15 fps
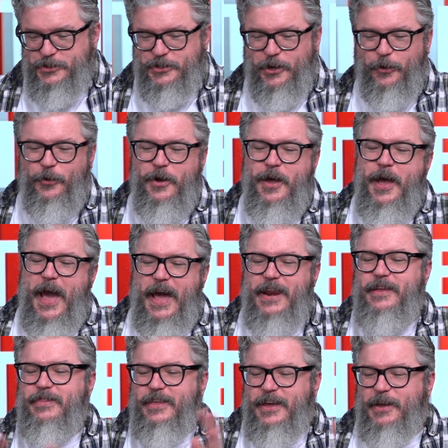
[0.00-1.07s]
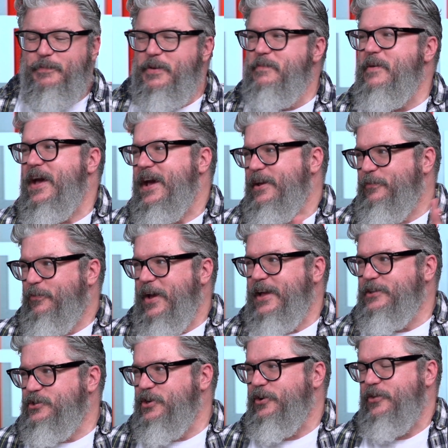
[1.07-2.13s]
So anything can be made
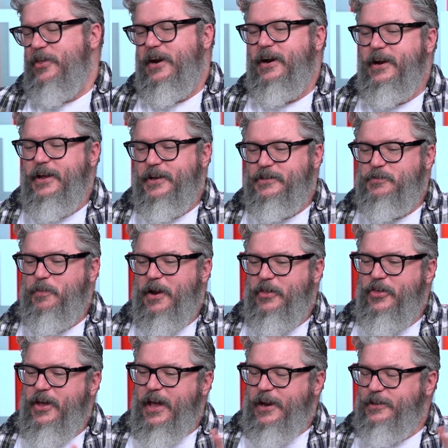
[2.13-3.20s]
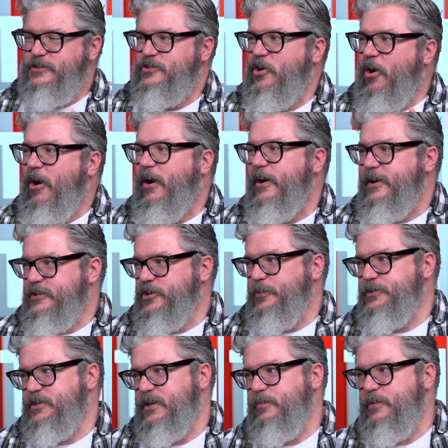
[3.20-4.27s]
fancier than it is, but I think at its heart, it's
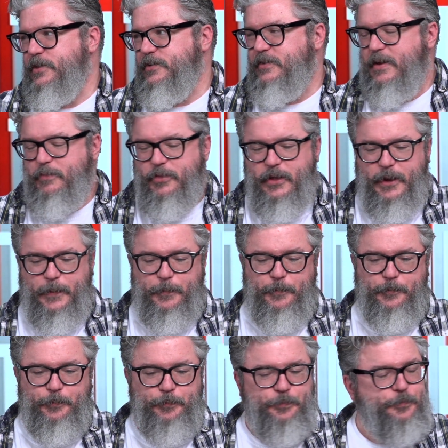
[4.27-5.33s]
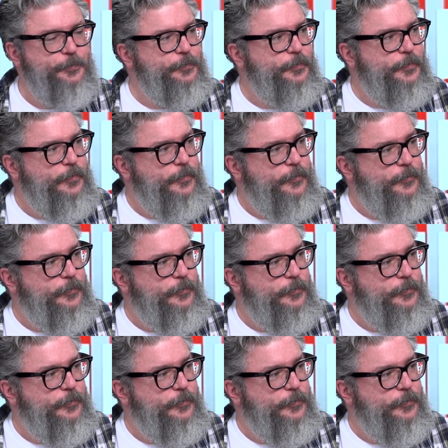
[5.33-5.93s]
always going to be yes. the same. There are a lot of. I think, yeah, ahead,